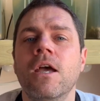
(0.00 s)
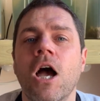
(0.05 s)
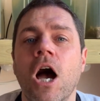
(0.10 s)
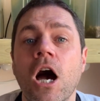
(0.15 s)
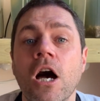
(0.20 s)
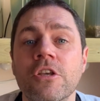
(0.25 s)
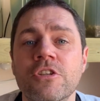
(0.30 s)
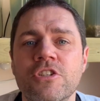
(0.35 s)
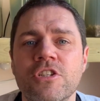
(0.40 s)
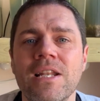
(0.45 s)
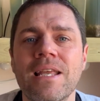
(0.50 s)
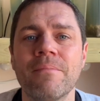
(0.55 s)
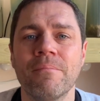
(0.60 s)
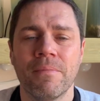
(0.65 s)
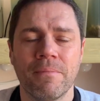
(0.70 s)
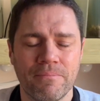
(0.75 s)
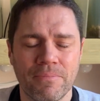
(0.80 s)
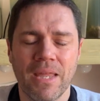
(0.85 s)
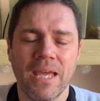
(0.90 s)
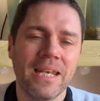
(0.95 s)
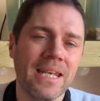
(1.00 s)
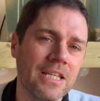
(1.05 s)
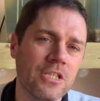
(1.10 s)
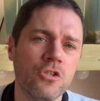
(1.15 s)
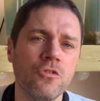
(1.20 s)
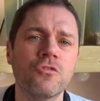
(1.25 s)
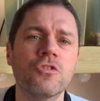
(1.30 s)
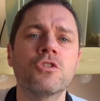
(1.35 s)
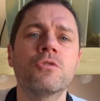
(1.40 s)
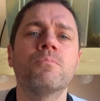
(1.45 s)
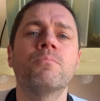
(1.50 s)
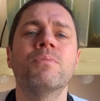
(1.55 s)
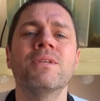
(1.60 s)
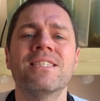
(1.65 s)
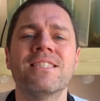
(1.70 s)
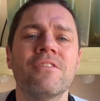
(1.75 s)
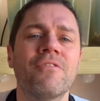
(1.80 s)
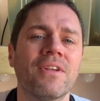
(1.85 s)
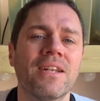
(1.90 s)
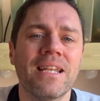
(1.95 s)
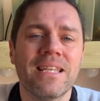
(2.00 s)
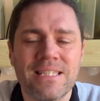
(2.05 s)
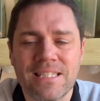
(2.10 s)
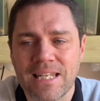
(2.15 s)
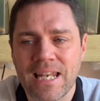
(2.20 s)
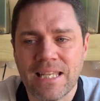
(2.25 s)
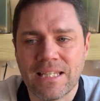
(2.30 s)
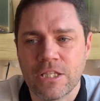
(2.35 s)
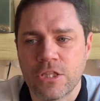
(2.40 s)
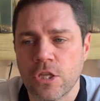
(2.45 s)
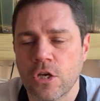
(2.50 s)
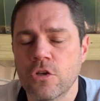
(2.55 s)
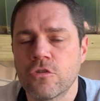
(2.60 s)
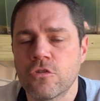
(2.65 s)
are slim, unless you've specifically selected those